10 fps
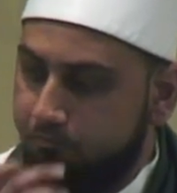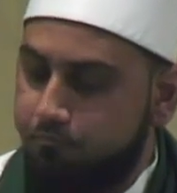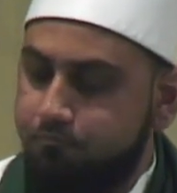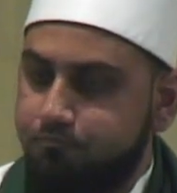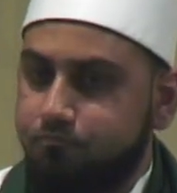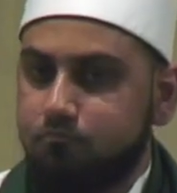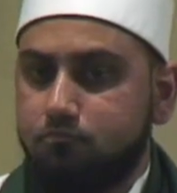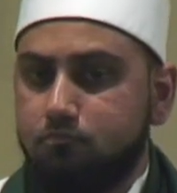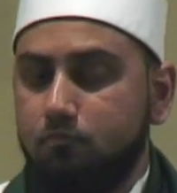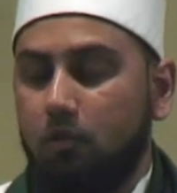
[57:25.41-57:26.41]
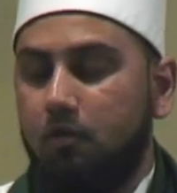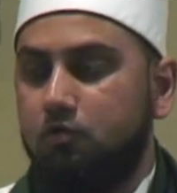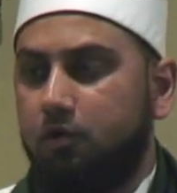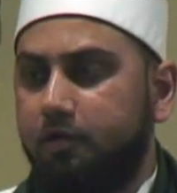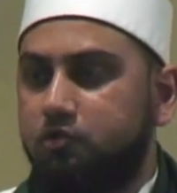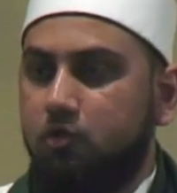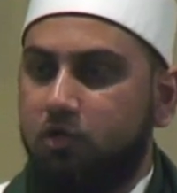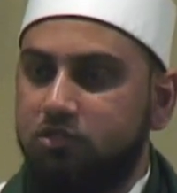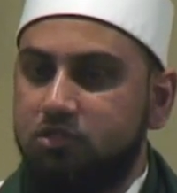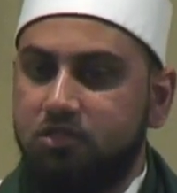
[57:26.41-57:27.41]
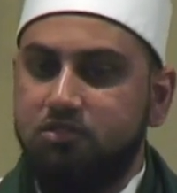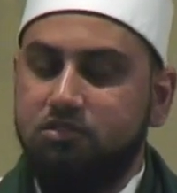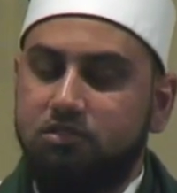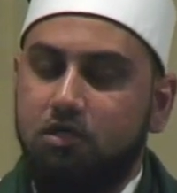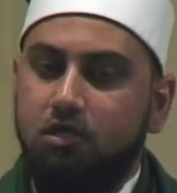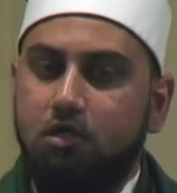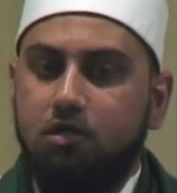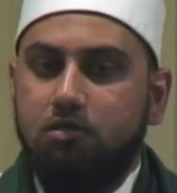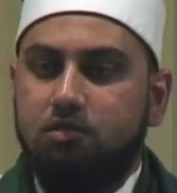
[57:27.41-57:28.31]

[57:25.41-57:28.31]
all right, so the question is things that are permissible,